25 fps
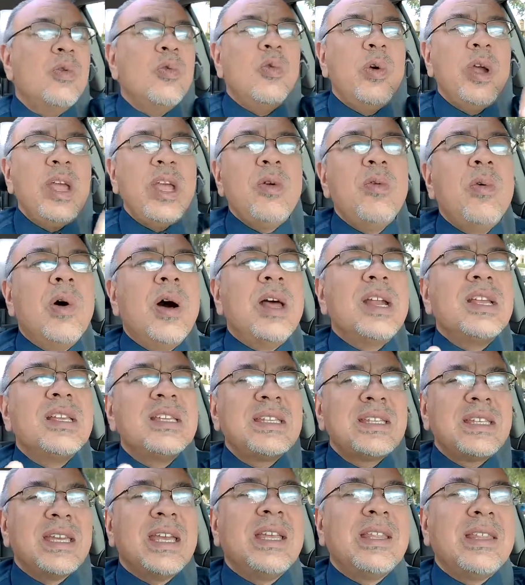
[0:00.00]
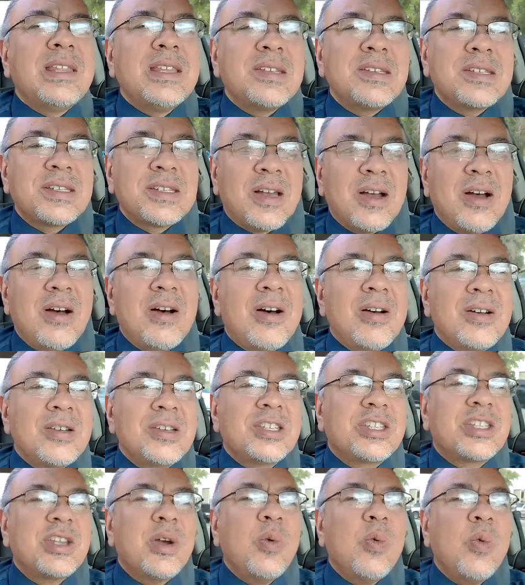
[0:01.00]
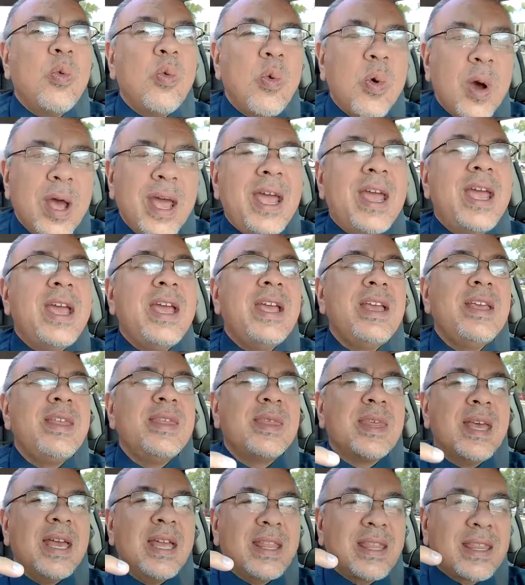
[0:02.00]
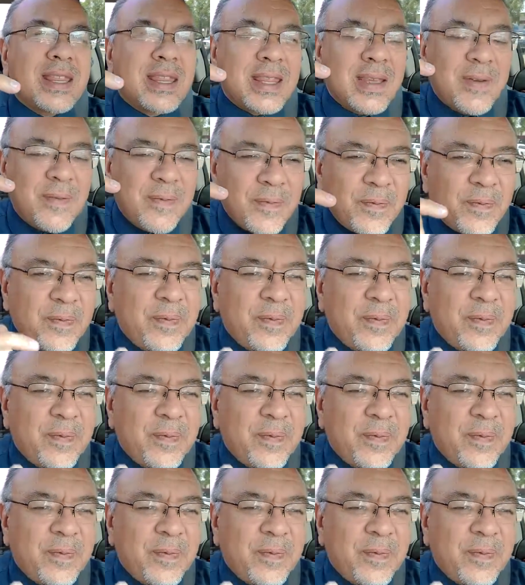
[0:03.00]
we want to sing the songs the way that the